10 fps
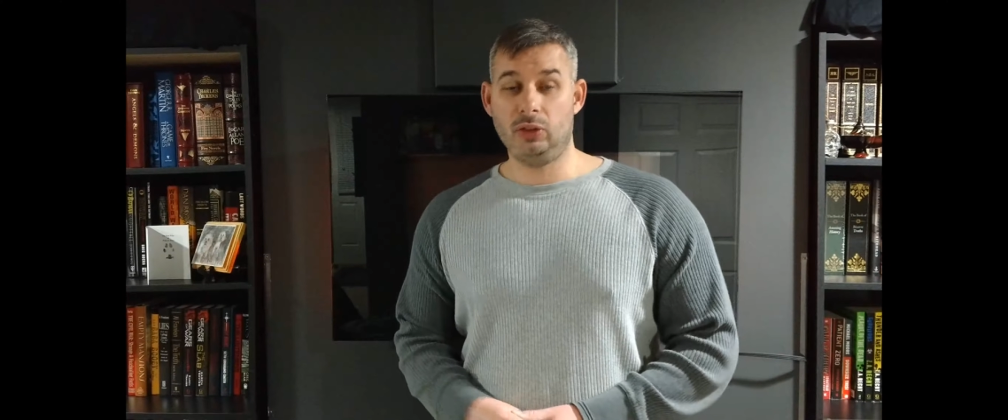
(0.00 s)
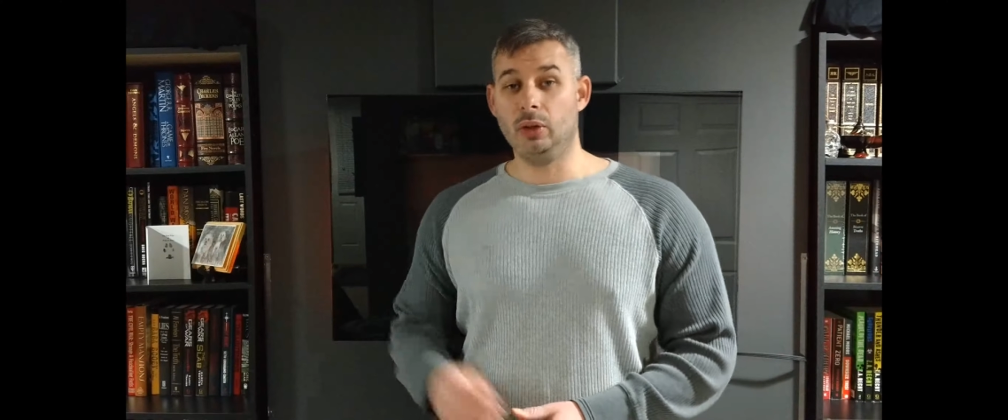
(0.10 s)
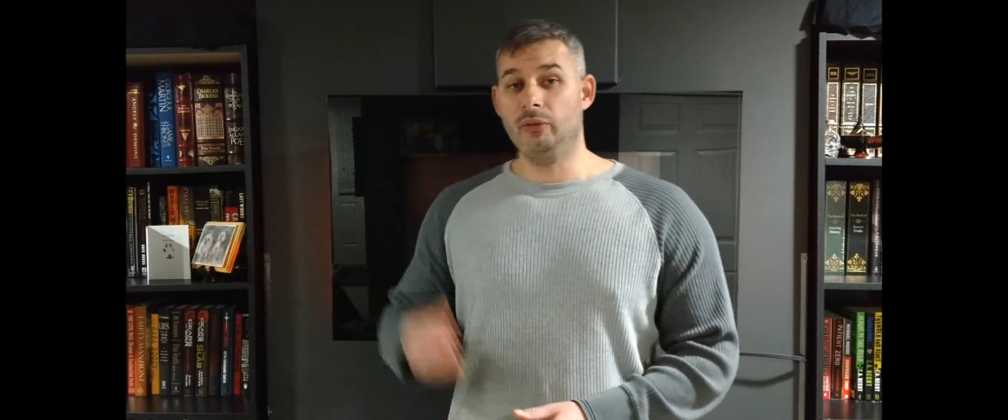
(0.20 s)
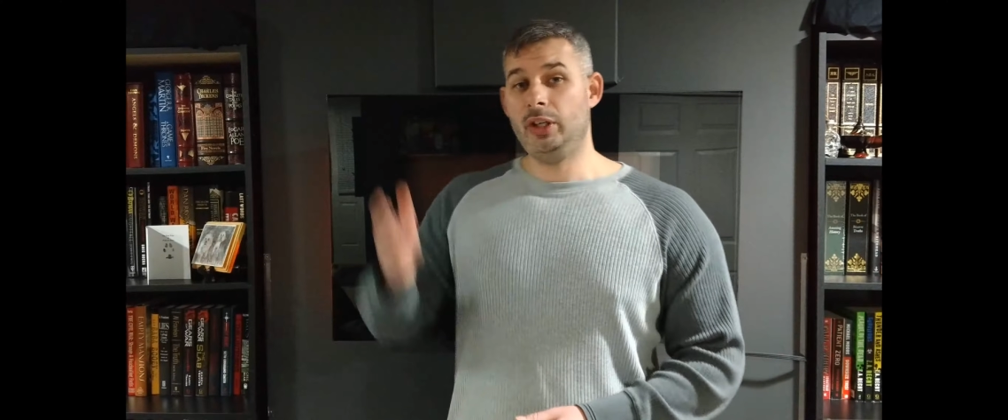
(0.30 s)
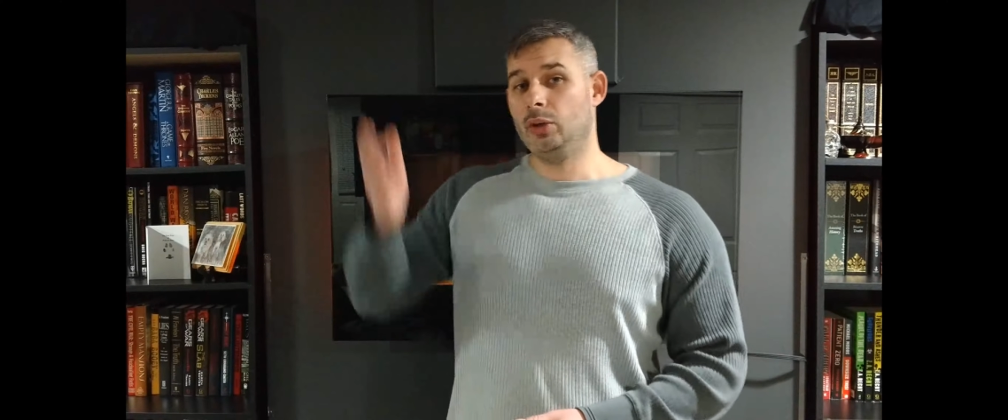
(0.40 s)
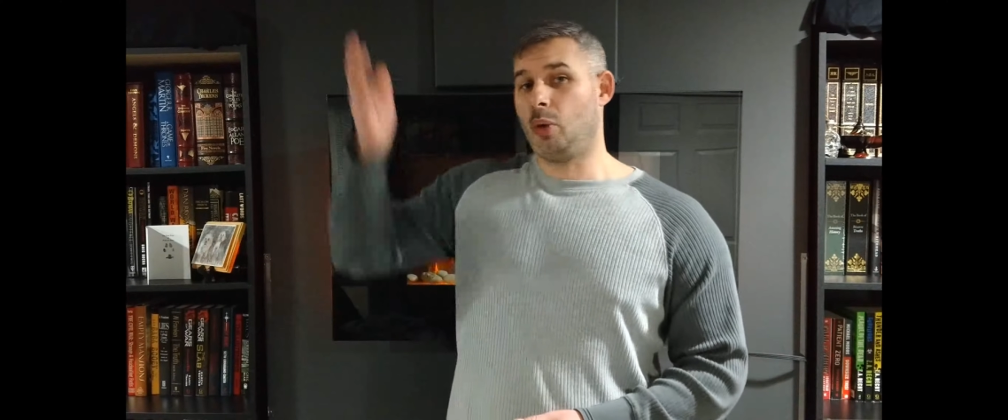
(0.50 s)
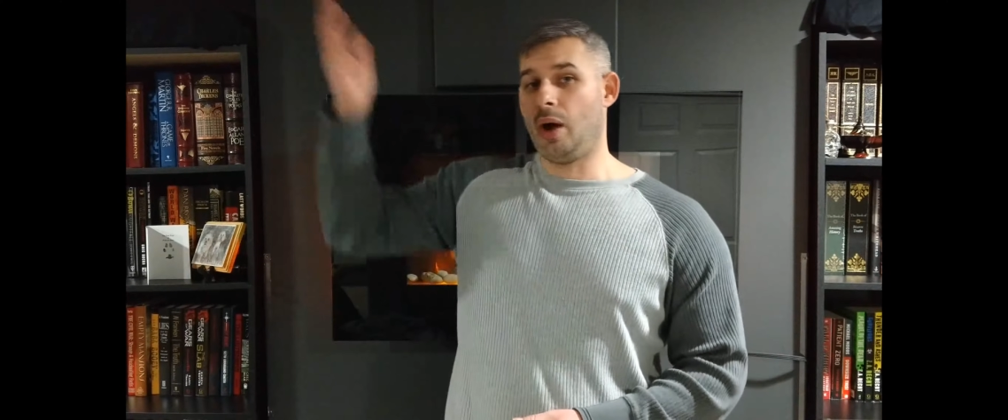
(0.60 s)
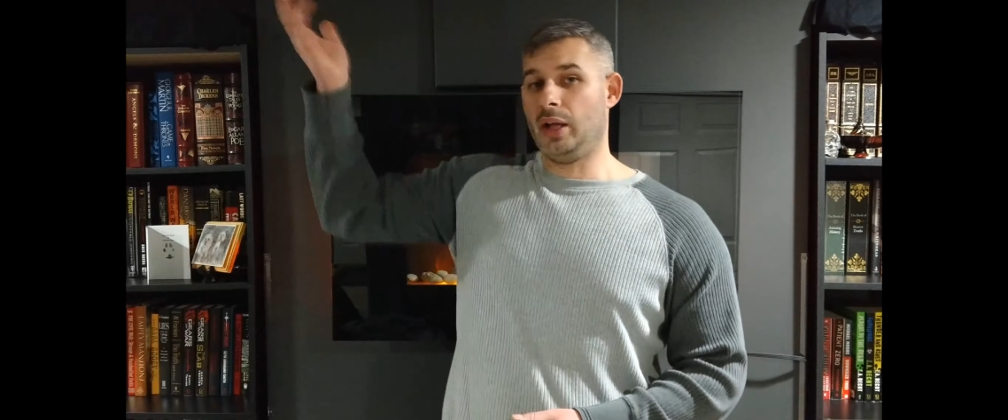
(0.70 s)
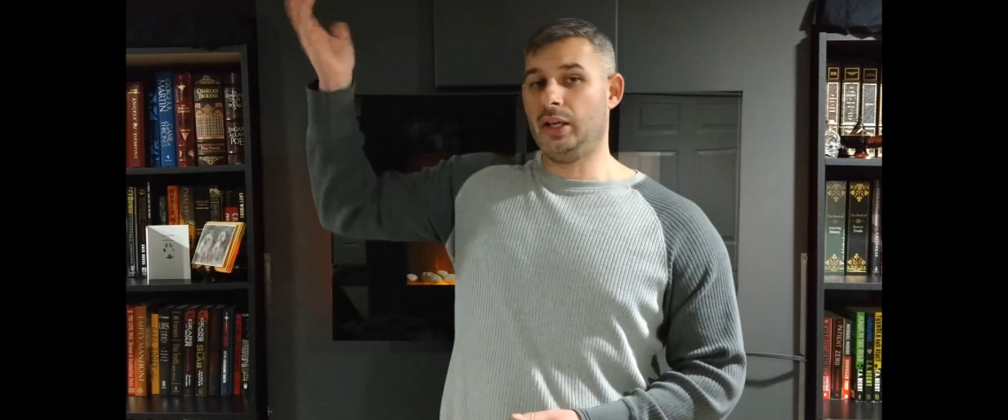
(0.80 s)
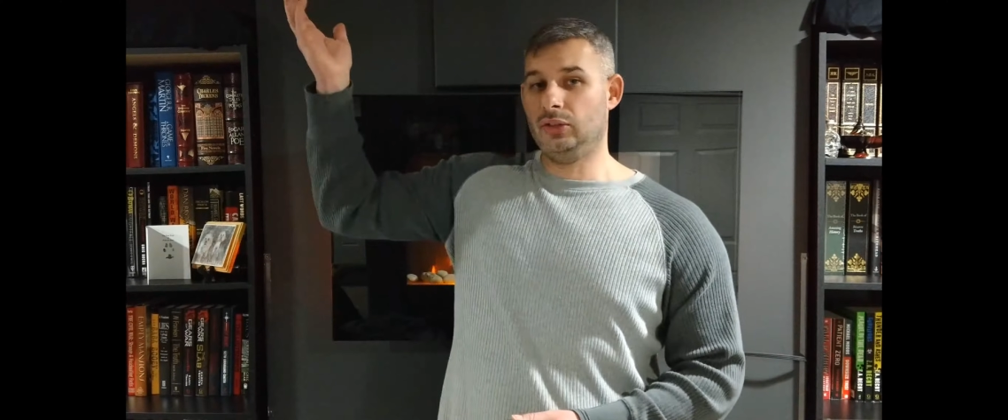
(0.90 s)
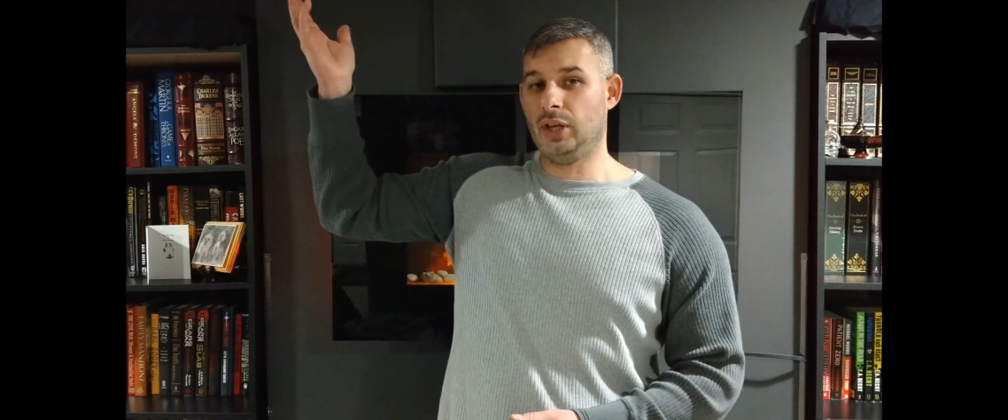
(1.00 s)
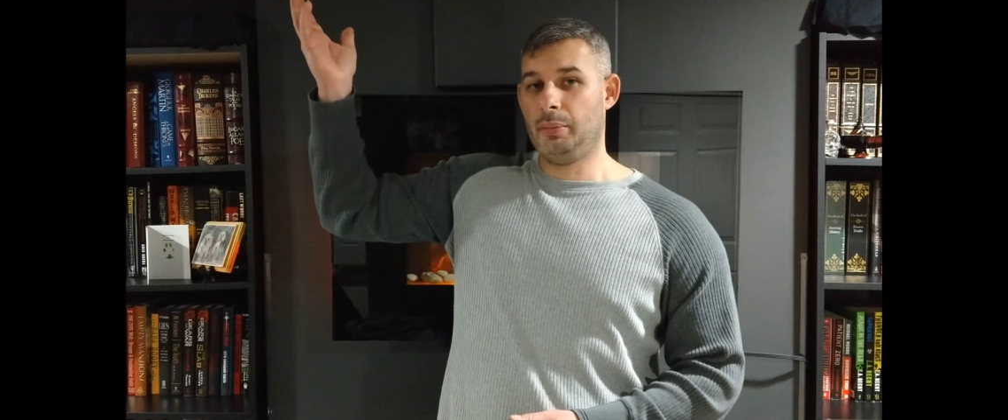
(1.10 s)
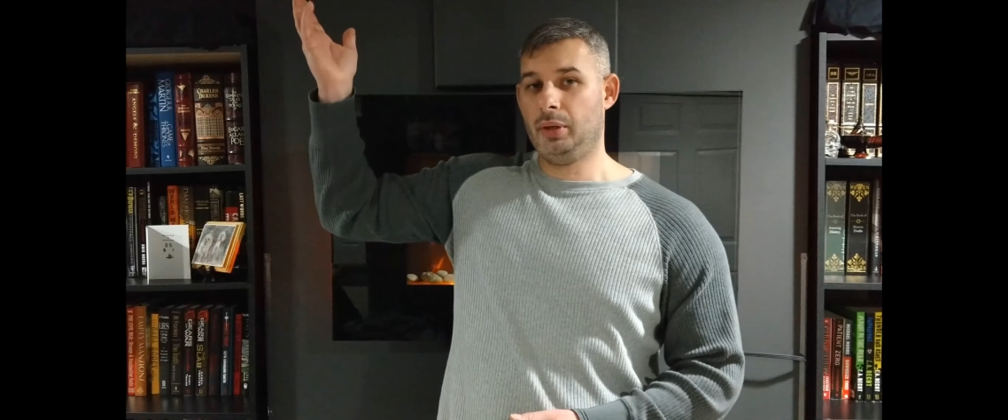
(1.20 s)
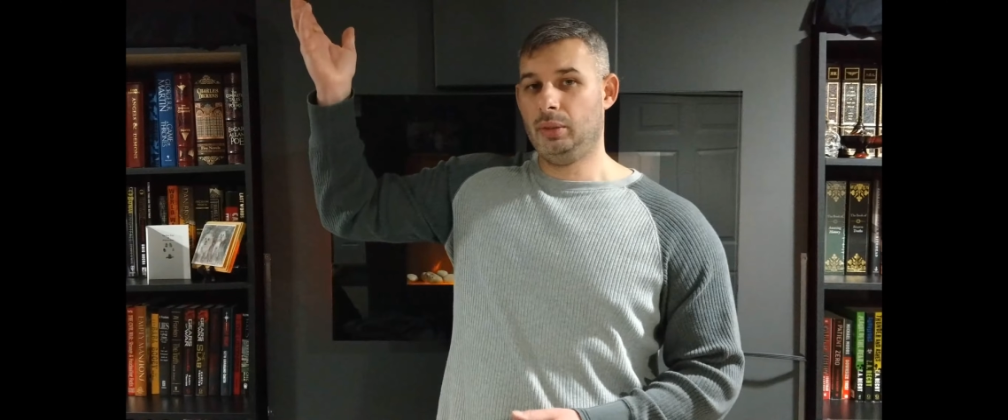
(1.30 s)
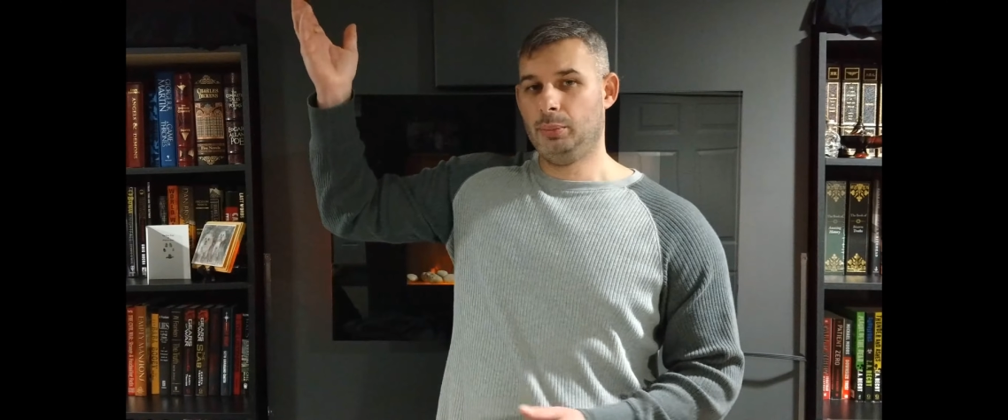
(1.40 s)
so the video quality is up,